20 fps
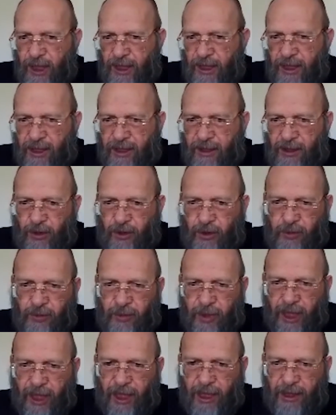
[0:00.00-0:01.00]
And D2
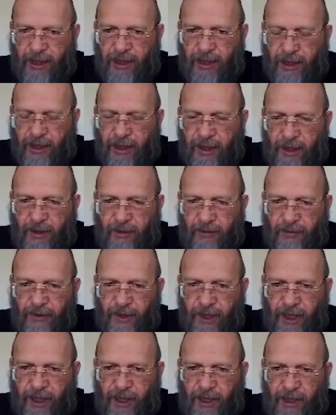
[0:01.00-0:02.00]
by
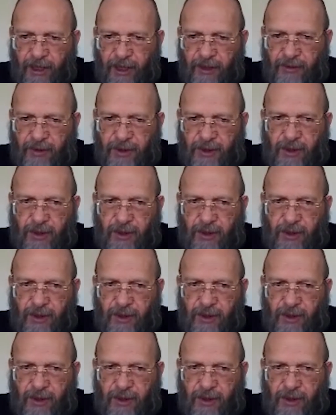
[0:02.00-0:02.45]
phi gives